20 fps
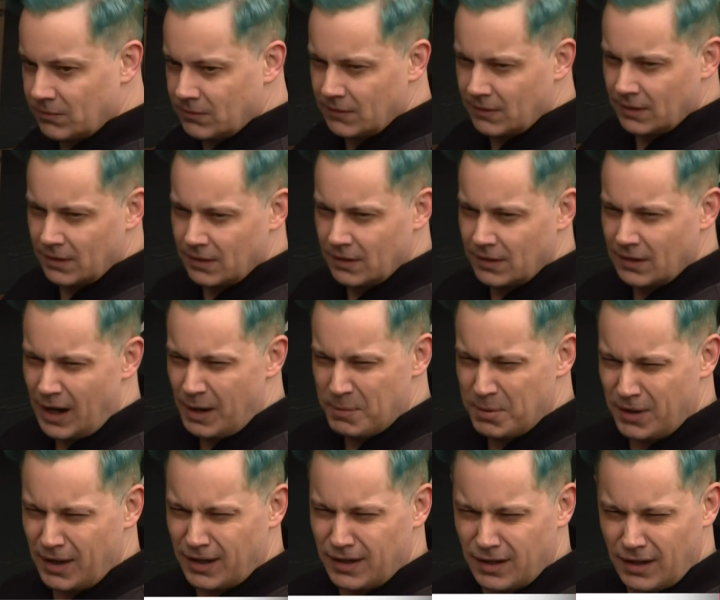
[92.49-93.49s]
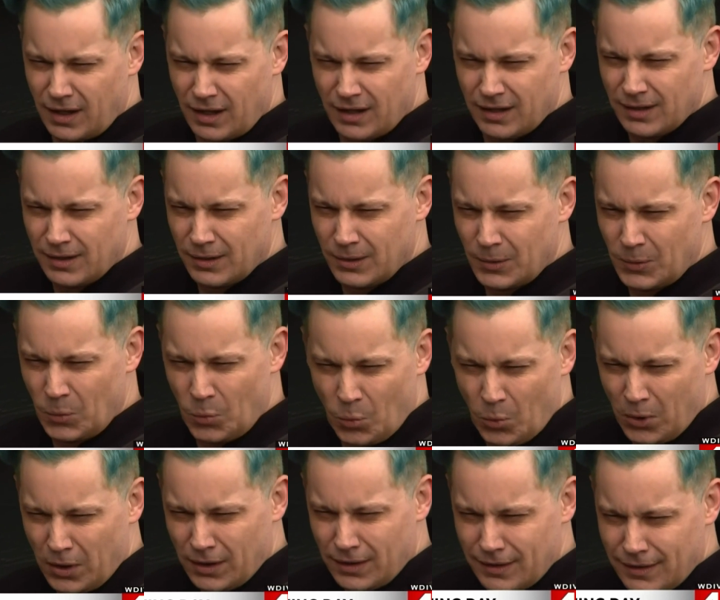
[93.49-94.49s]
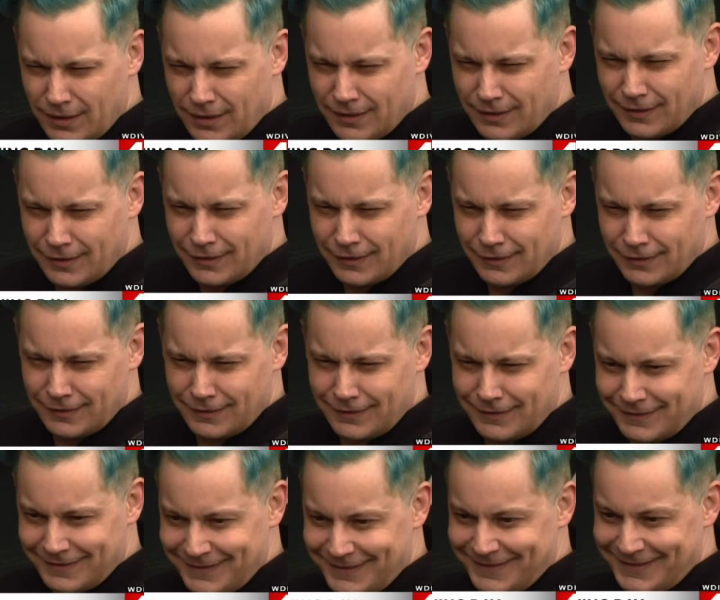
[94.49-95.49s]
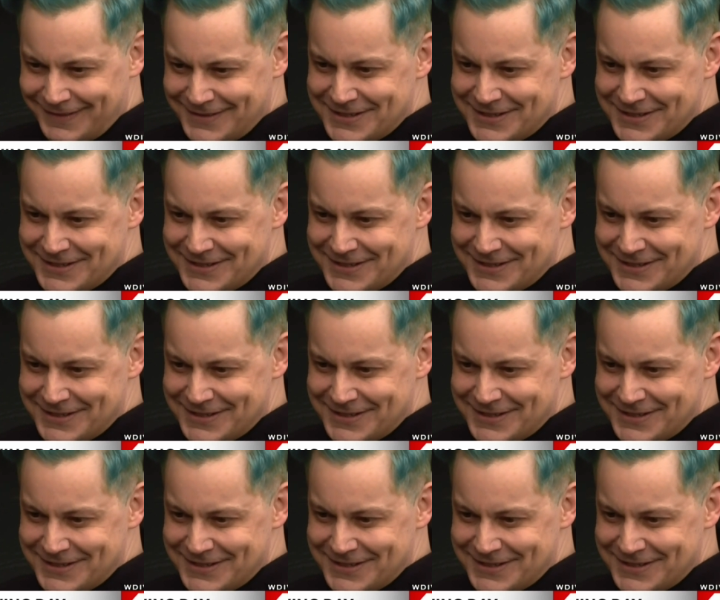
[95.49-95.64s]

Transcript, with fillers: a national anthem performance from Detroiter Jack